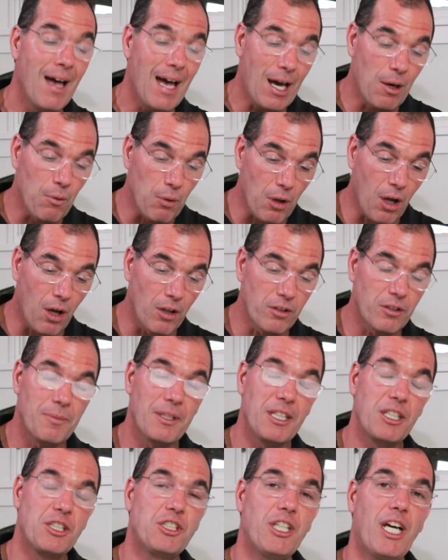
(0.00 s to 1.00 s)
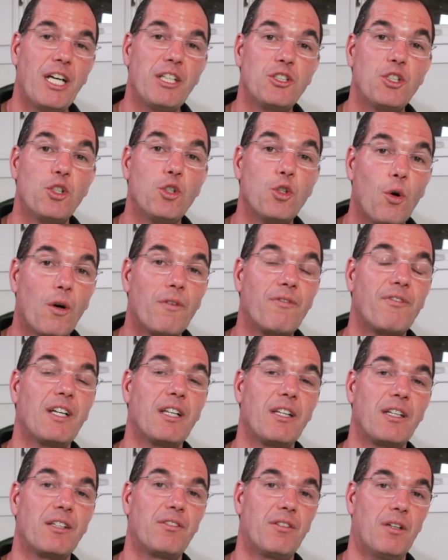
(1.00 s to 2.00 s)
and will ultimately change your
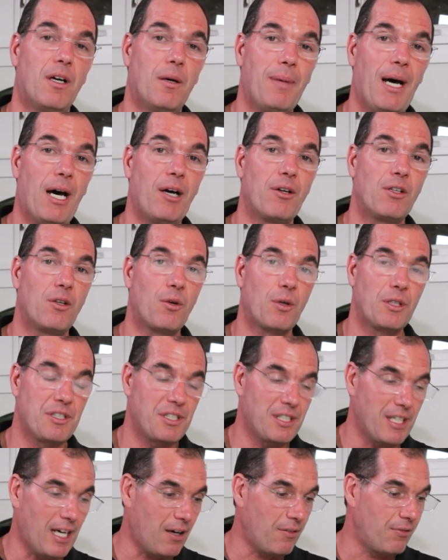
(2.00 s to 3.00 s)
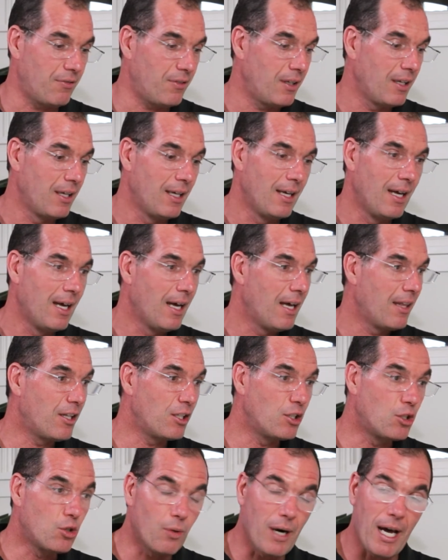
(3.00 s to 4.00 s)
feelings about yourself.
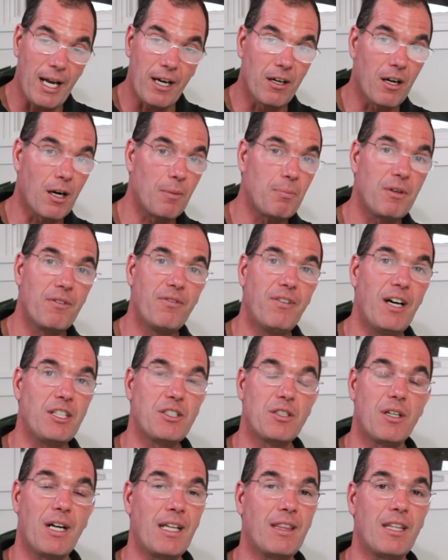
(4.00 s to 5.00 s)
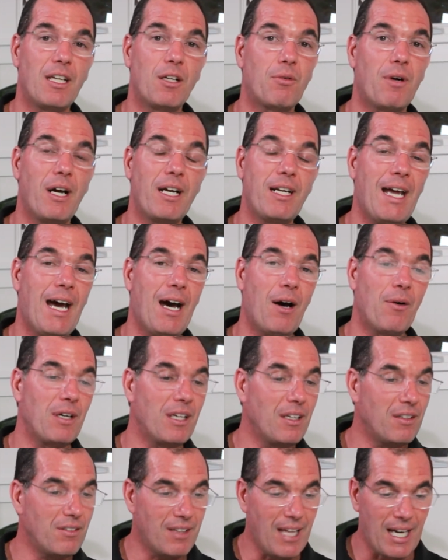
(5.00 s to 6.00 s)
The dread in our profession, I think right now,
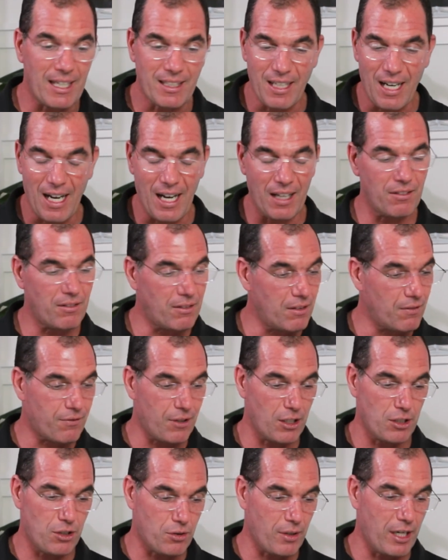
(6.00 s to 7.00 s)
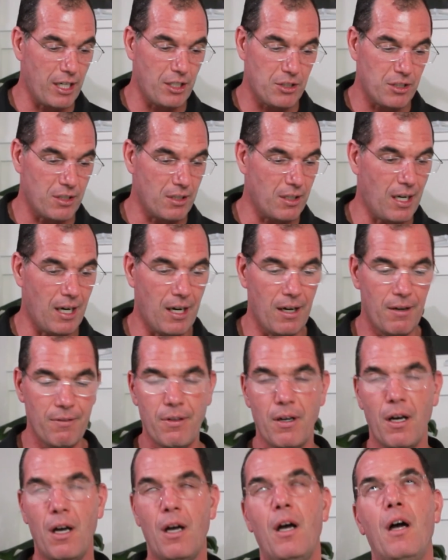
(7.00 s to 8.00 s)
is that constant frustration of,